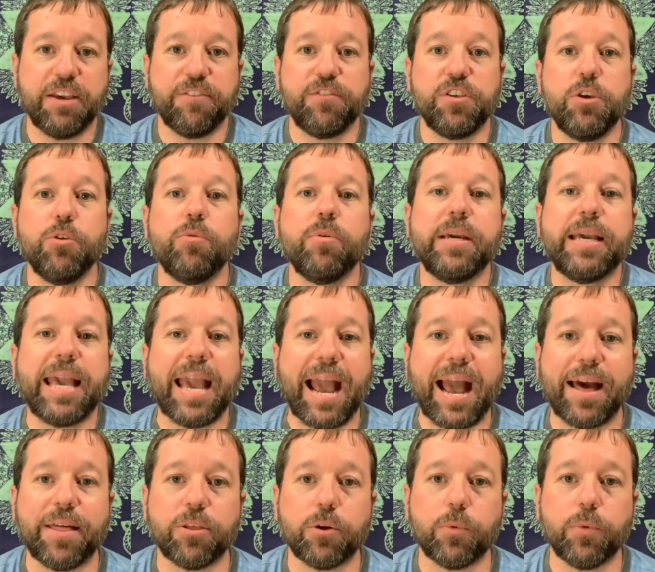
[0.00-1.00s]
you
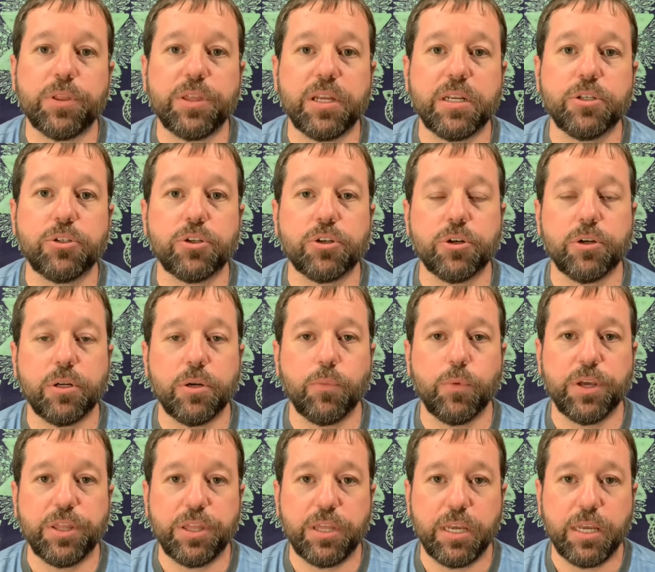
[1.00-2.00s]
gather with
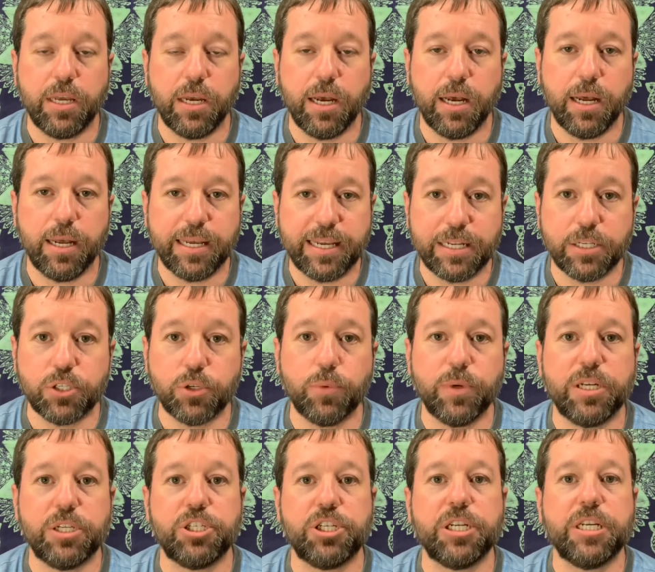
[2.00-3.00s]

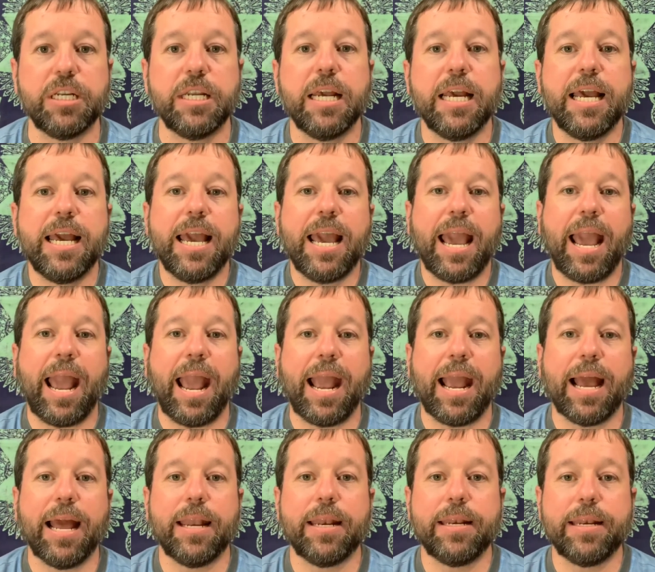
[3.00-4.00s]
intuition
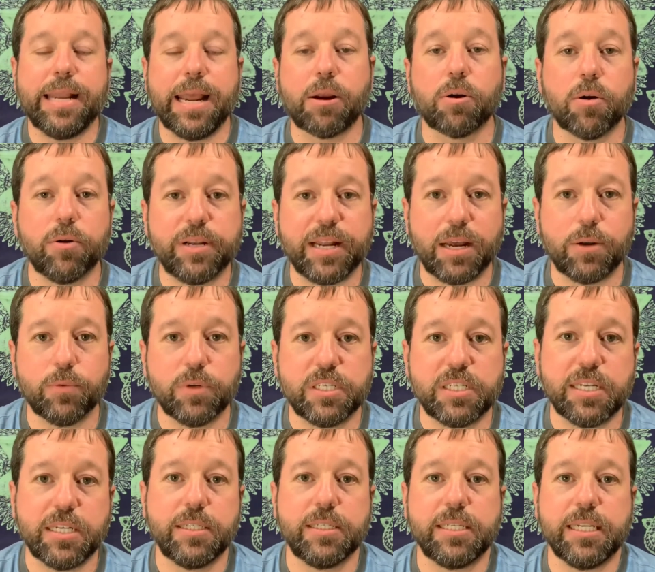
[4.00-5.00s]
and narrow down with
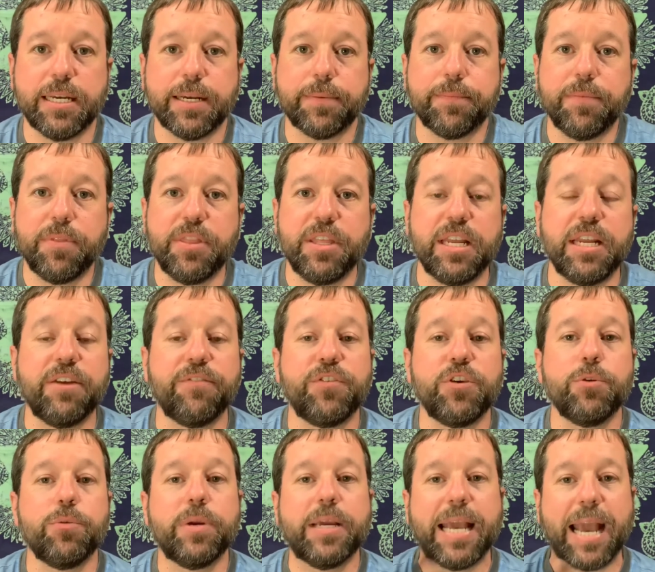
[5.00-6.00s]
sensing than if
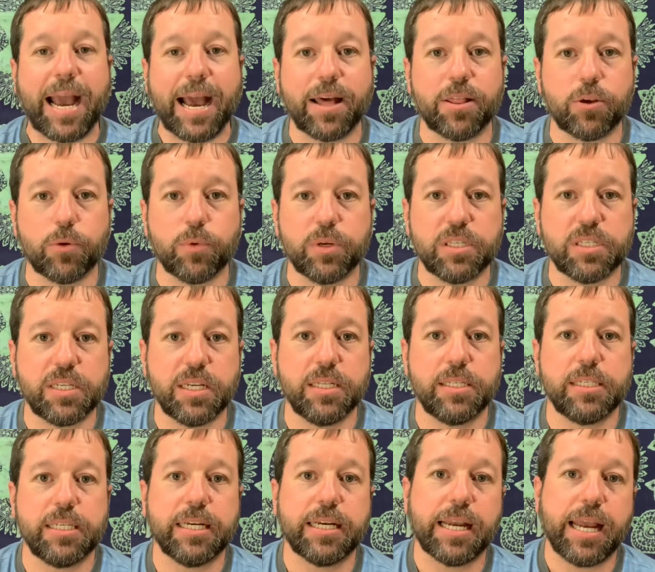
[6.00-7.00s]
you gather with
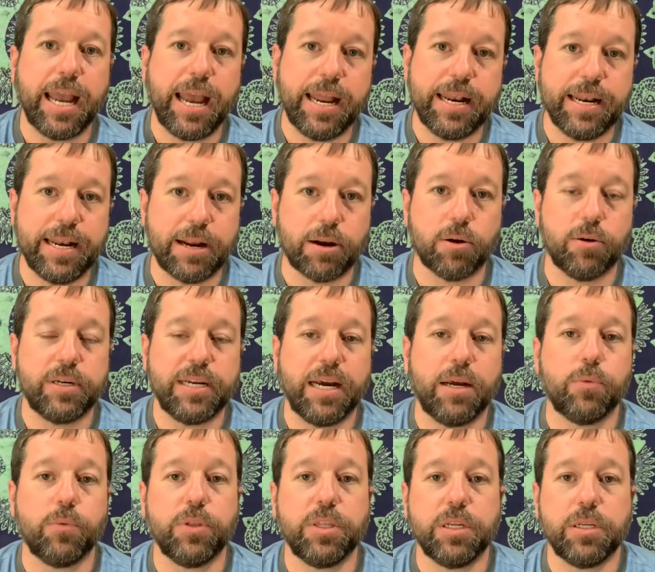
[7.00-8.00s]
sensing and narrow
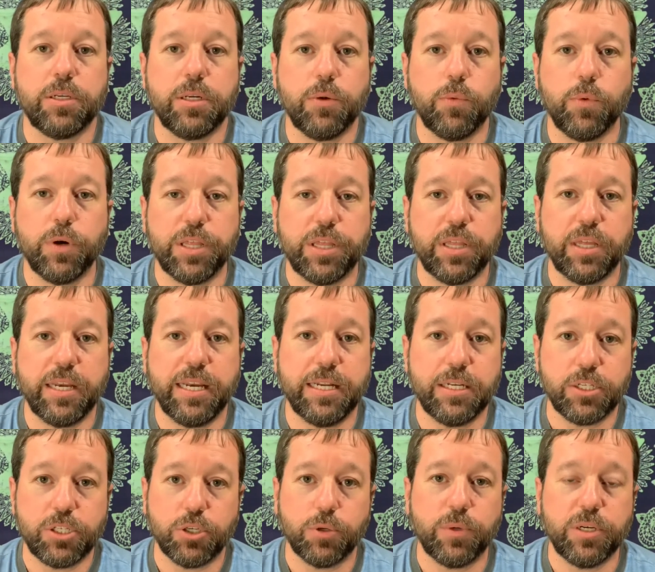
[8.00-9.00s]
down with
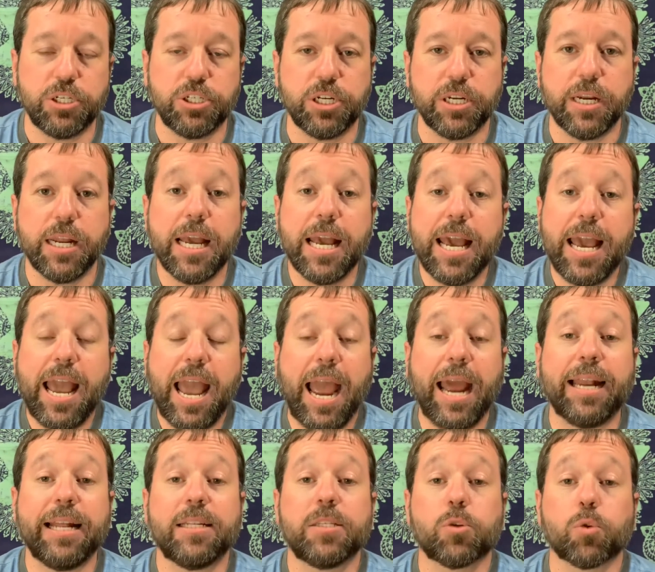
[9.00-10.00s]
intuition.
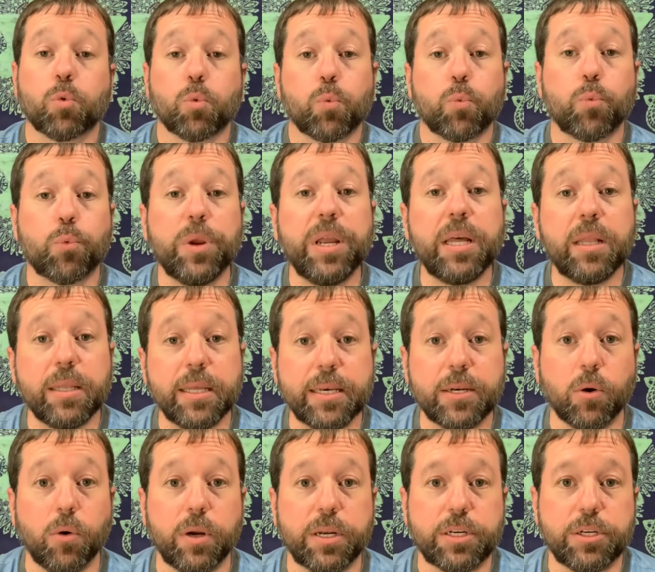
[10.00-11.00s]
And it's really
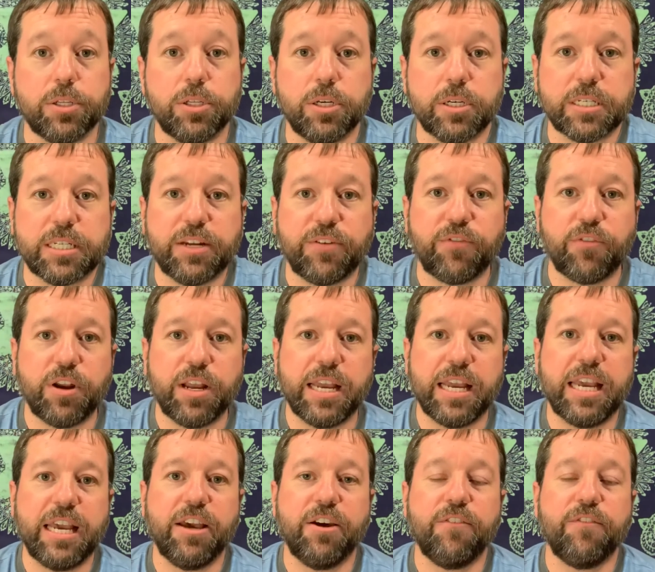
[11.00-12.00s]
going to look different
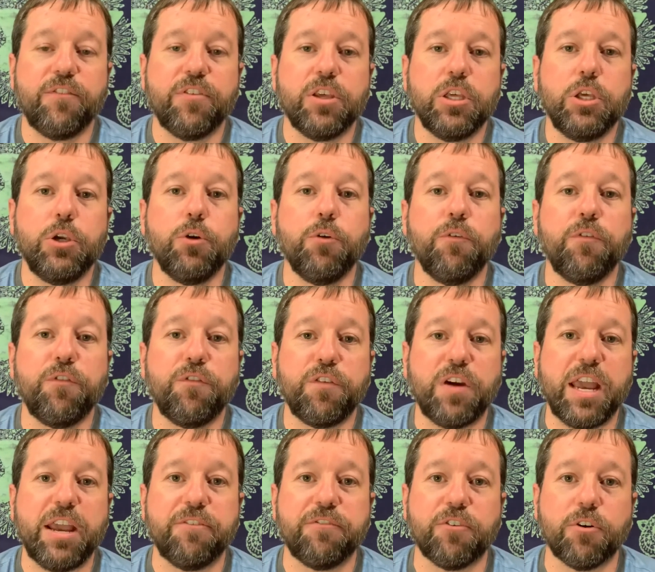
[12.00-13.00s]
if you
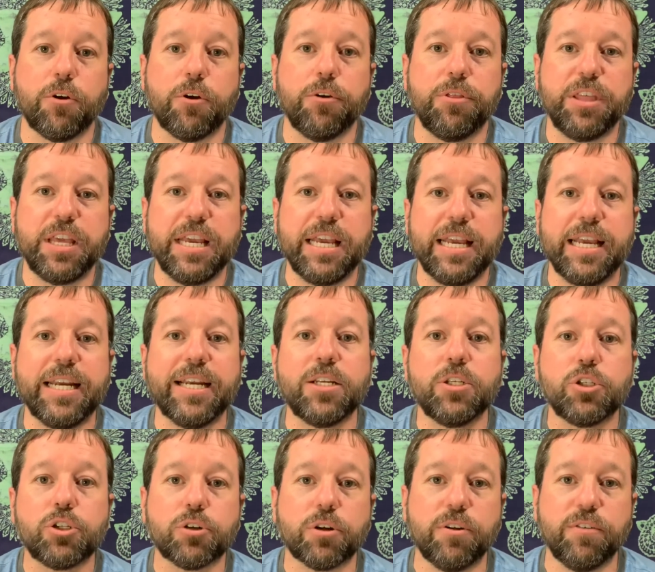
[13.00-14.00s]
favor the
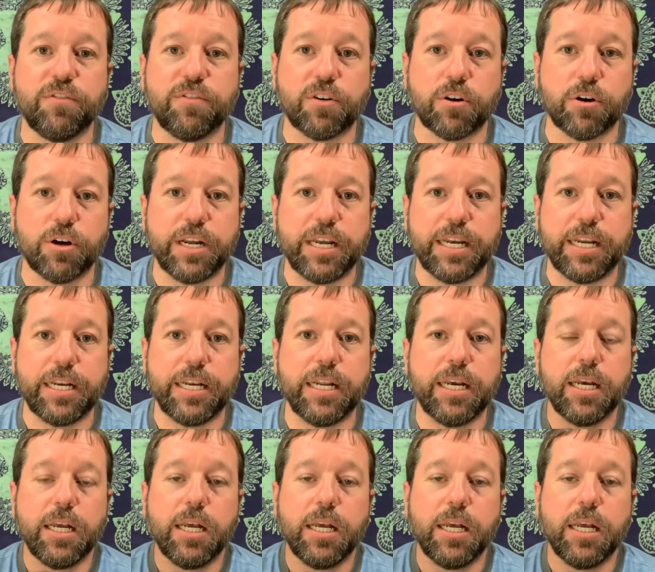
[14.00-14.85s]
introverted